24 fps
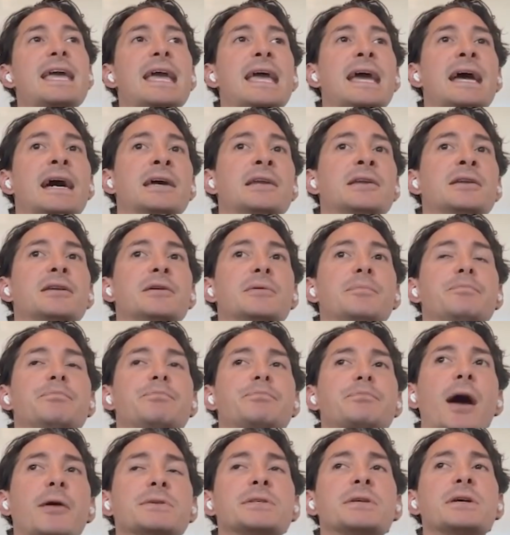And
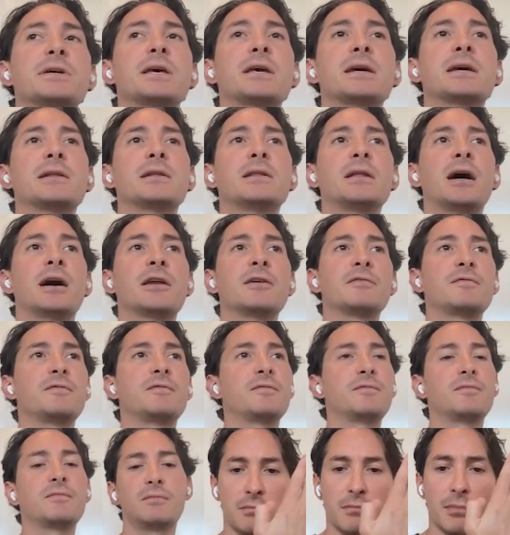I was looking at a lot of
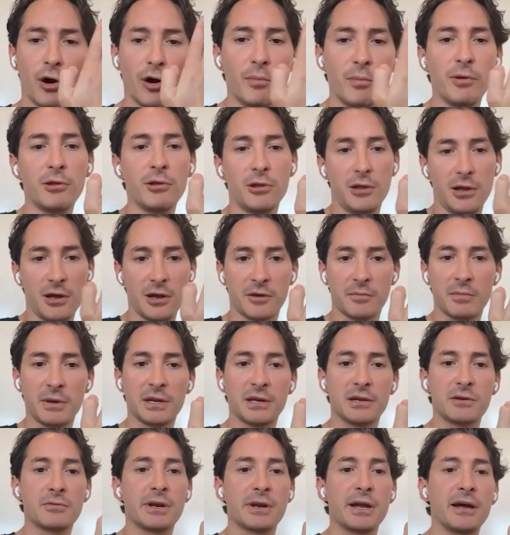mobile
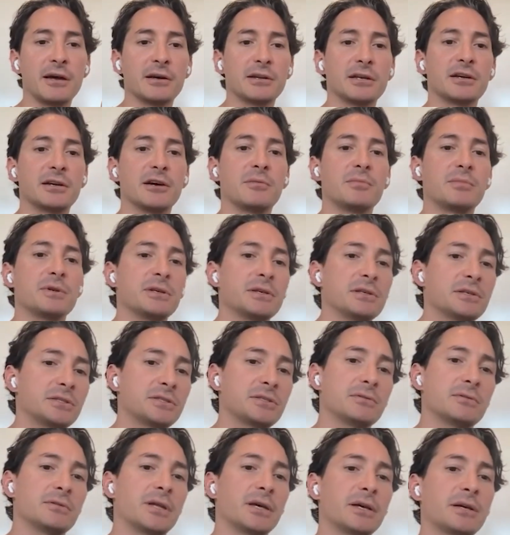augmented reality
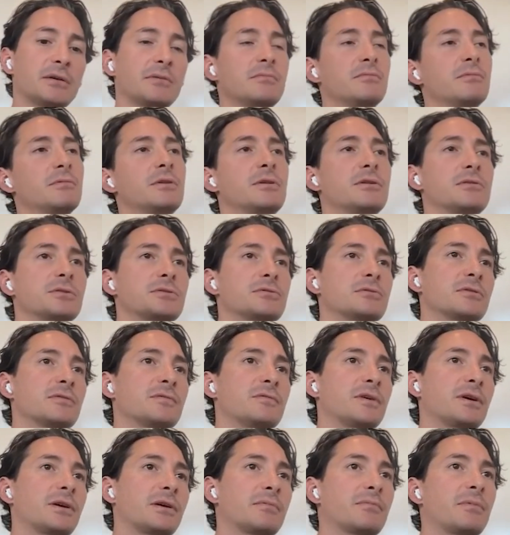companies. So, like, sort of
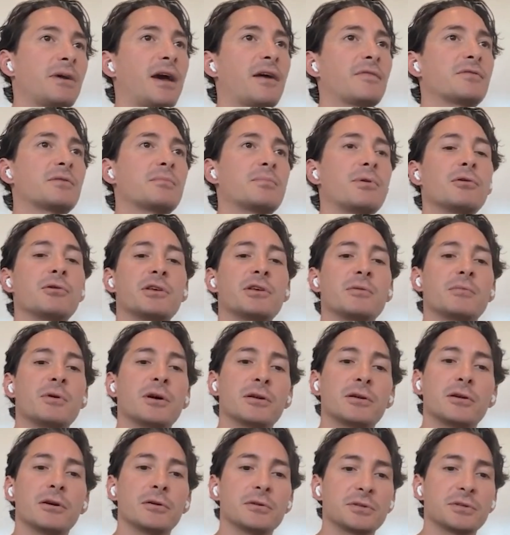like after
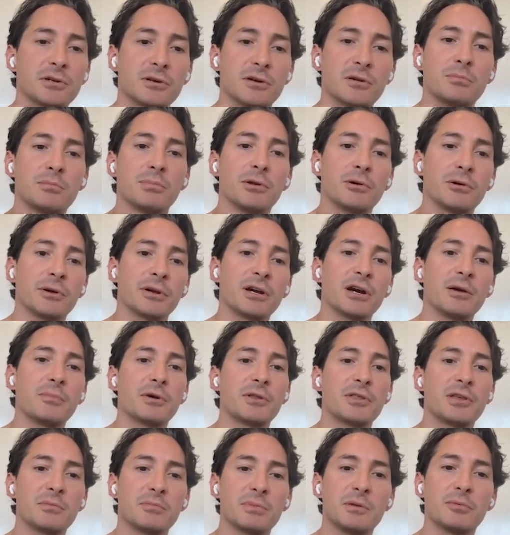Pokemon Go started blowing up,
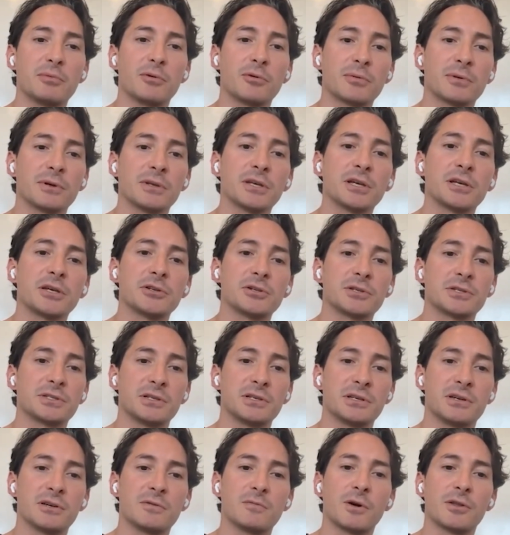I think people were really
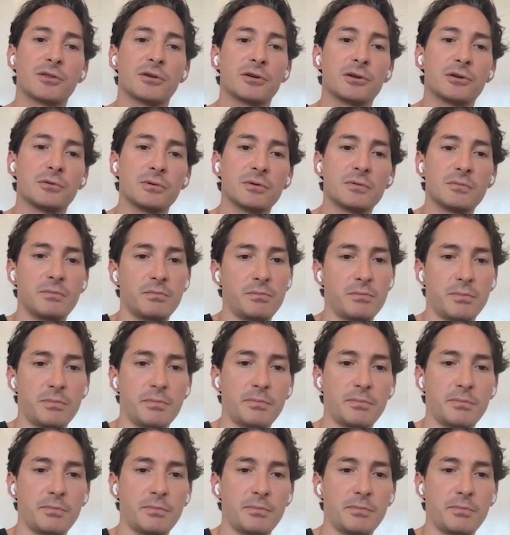interested in whether you would